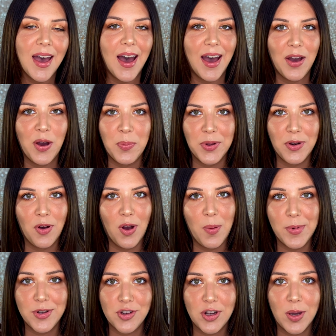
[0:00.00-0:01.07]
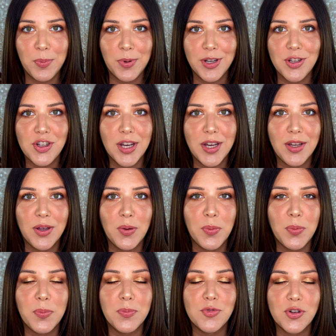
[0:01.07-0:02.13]
I hope you know how much I appreciate
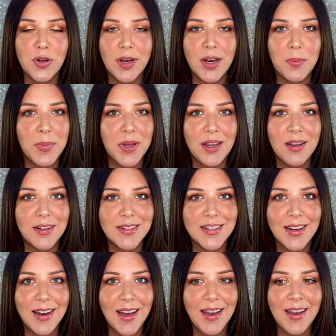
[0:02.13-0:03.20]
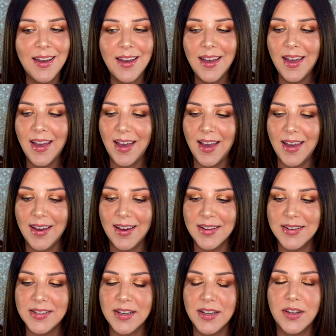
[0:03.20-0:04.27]
you joining me here today.
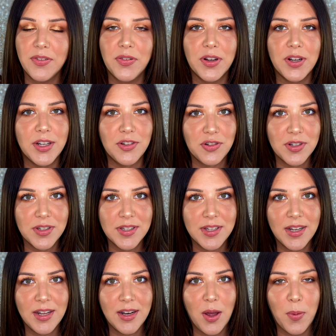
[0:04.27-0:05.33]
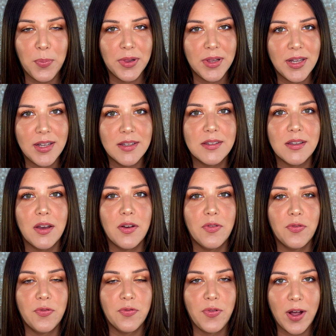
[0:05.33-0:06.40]
And if you're interested, please
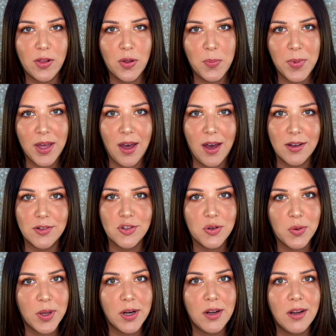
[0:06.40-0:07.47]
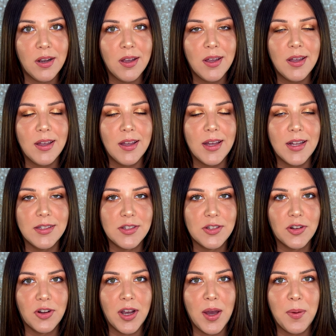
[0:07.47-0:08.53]
follow me on Twitter,
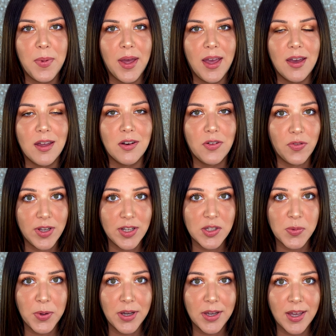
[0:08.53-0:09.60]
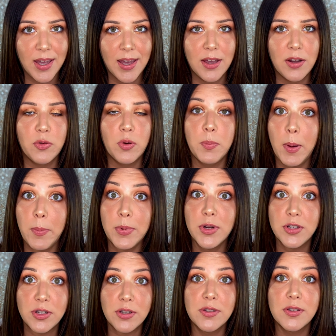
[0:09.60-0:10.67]
Instagram, and Facebook. And remember
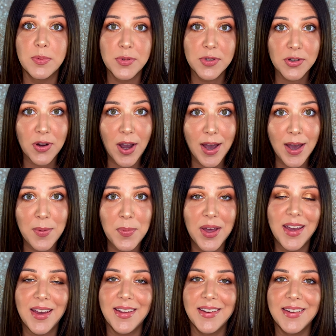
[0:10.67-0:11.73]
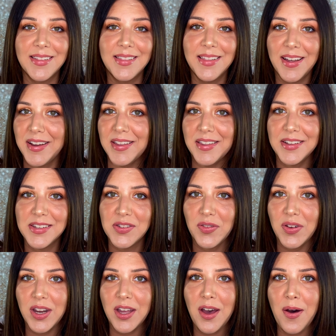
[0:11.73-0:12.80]
to subscribe and like this
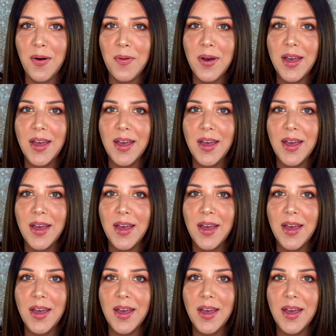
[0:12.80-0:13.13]
video.